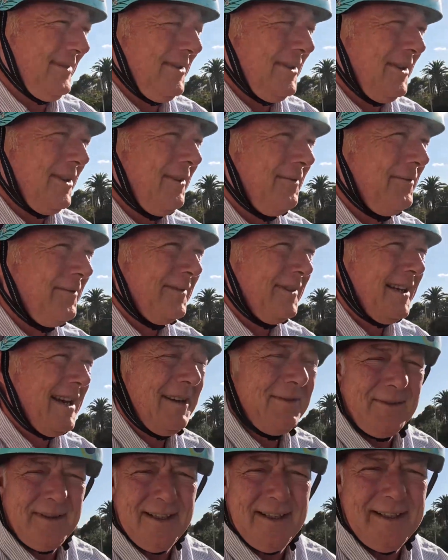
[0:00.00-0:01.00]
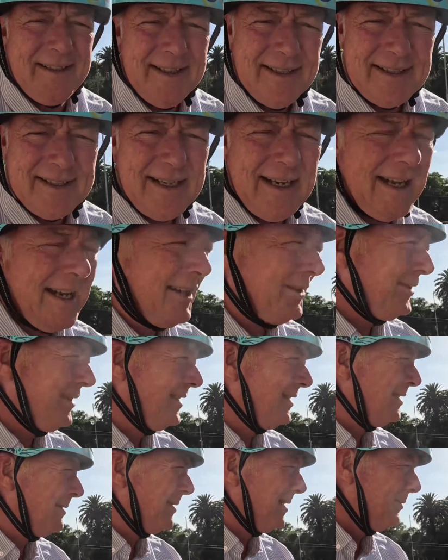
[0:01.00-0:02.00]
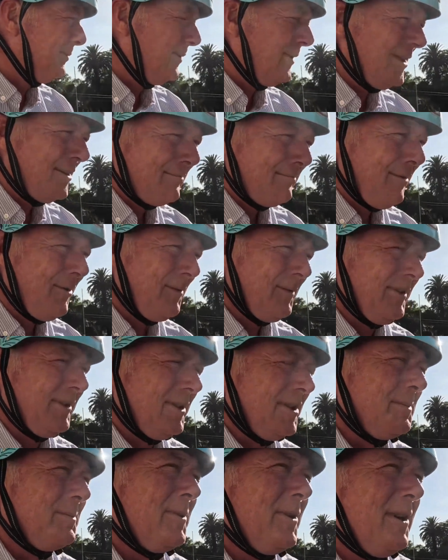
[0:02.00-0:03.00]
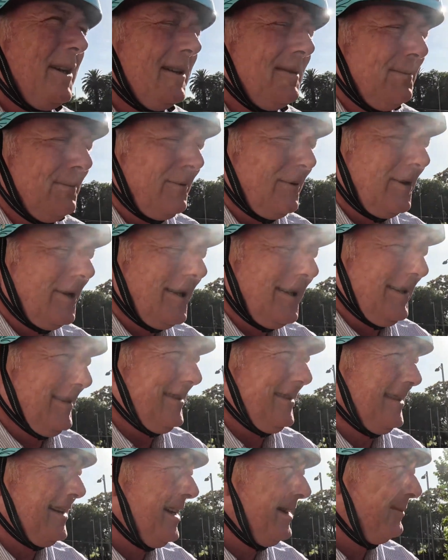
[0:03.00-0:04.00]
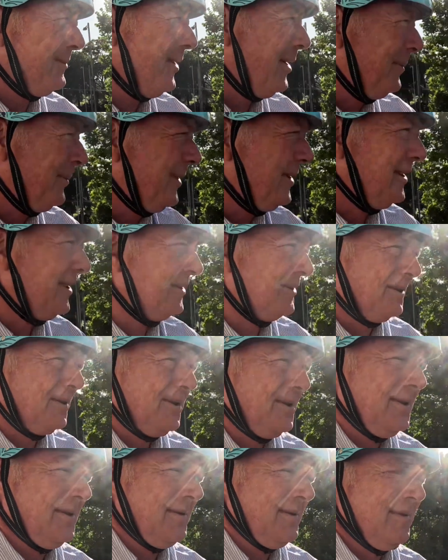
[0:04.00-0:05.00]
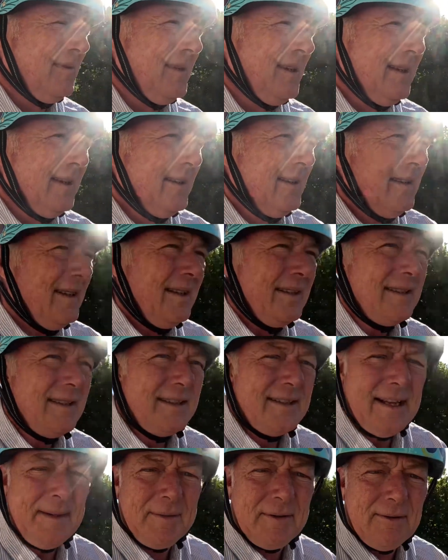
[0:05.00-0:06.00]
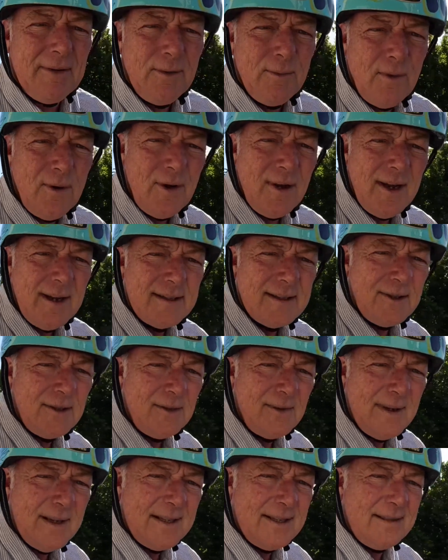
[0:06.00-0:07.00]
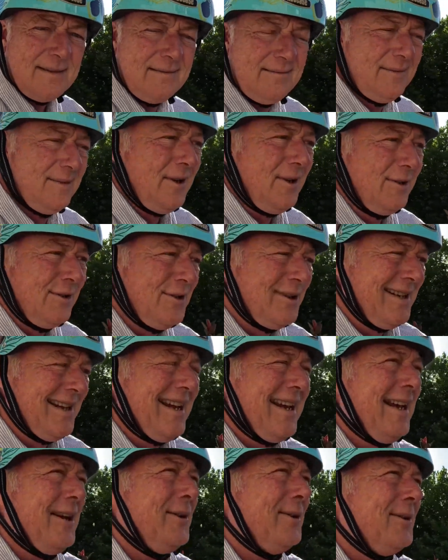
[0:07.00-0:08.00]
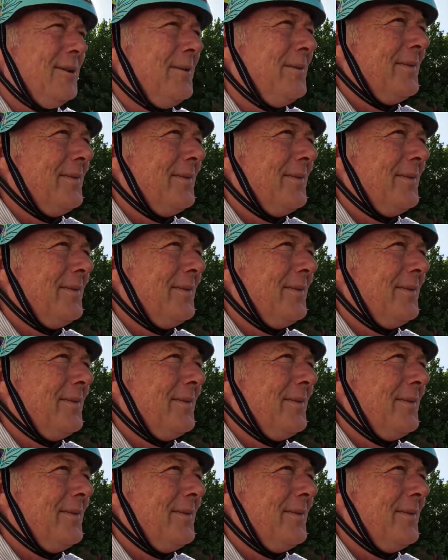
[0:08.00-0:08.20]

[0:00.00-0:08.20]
often heavily discounted, and I'm like, what's wrong with this bike? Why is it unpopular, or is there something wrong? Why is it always on sale?